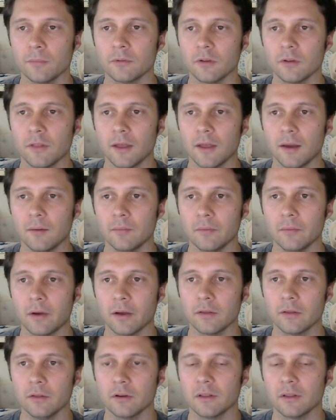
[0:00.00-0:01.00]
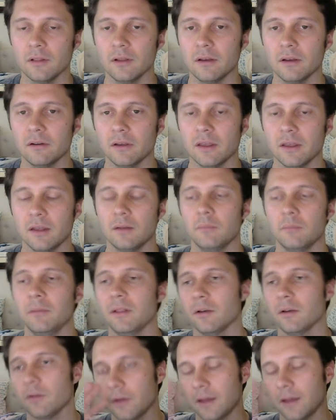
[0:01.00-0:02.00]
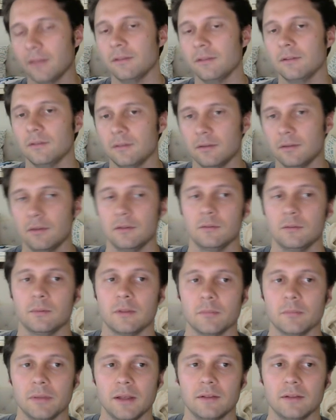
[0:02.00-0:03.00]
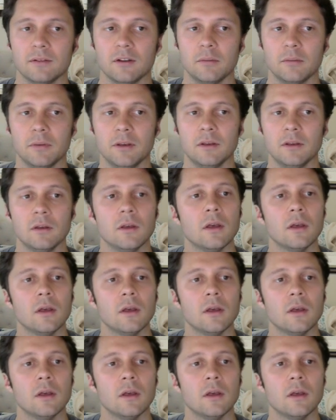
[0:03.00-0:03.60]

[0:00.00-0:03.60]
so that I can look at the layout again and be like, okay, this is what the plan's going to be.